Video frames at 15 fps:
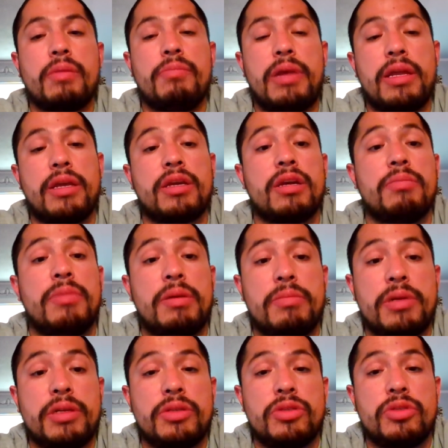made a
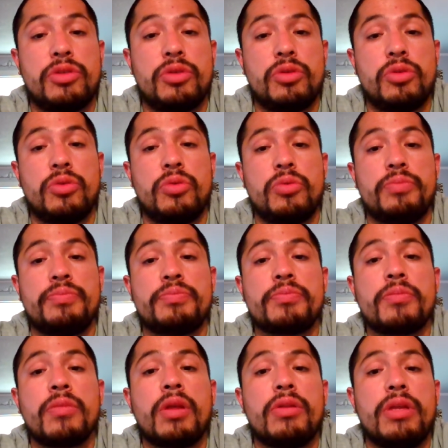commitment to
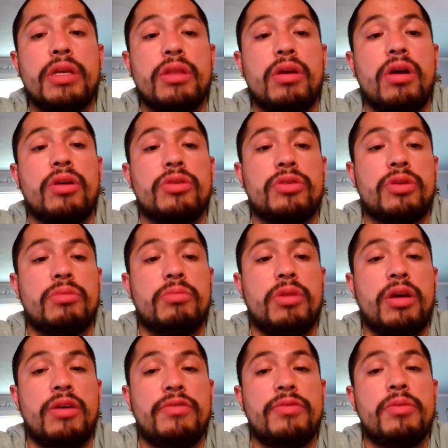be long-term
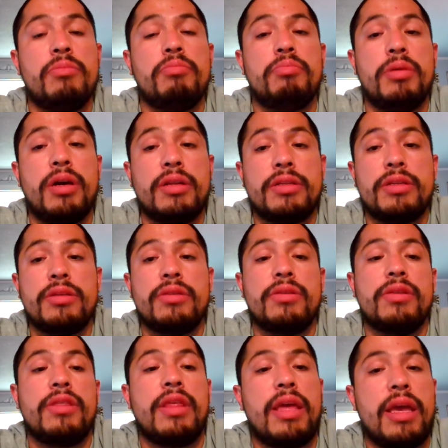love, but
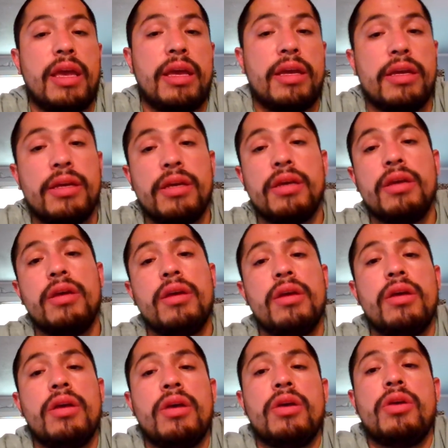they
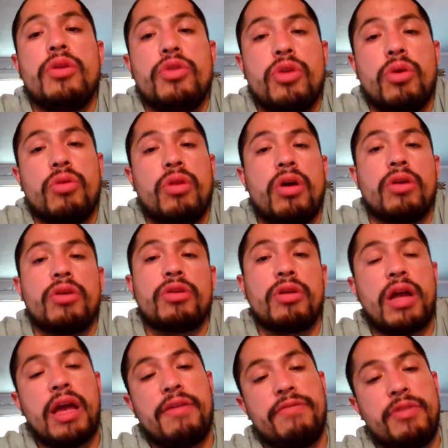no longer
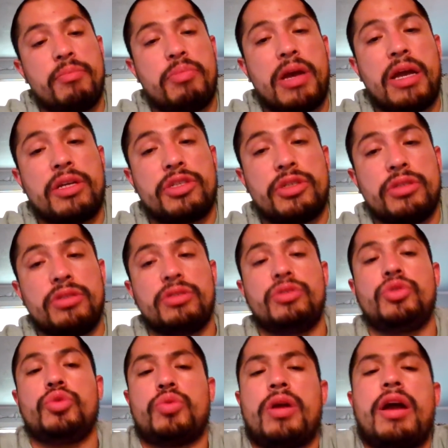have the passion, the
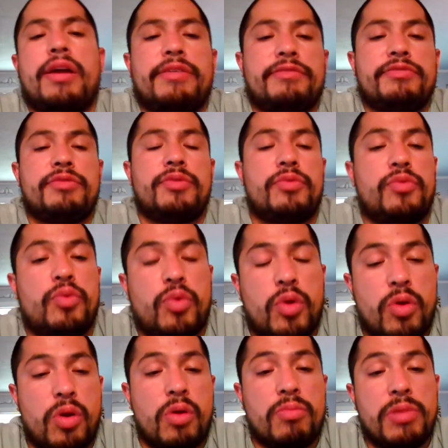drive for
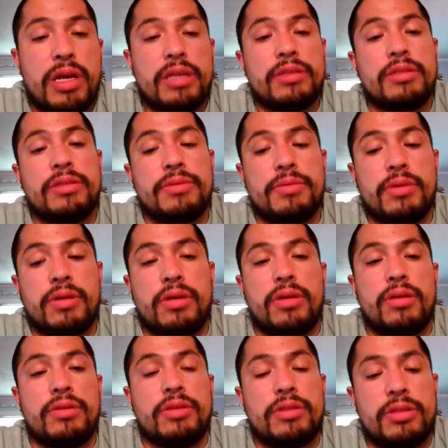romance.
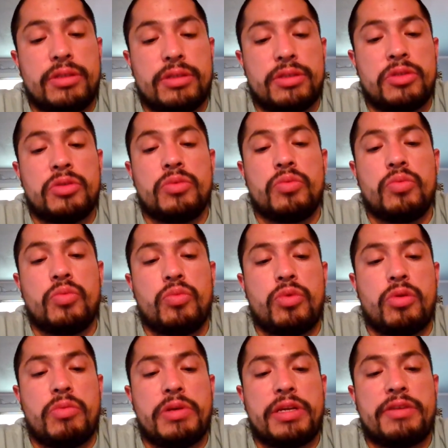Uh, this is
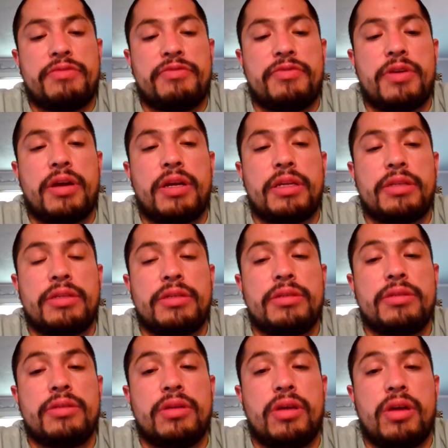where we can find
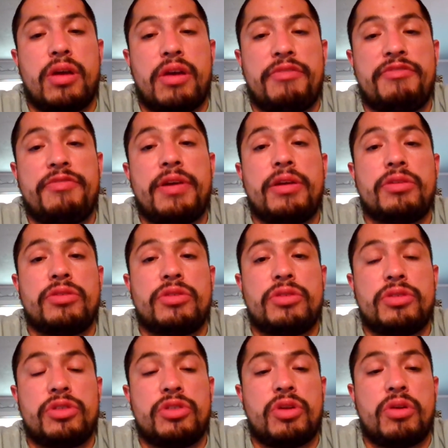uh, affairs
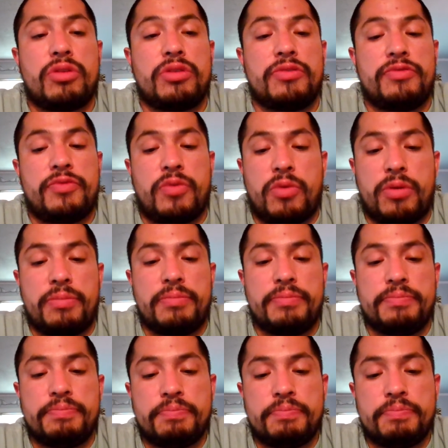start to form.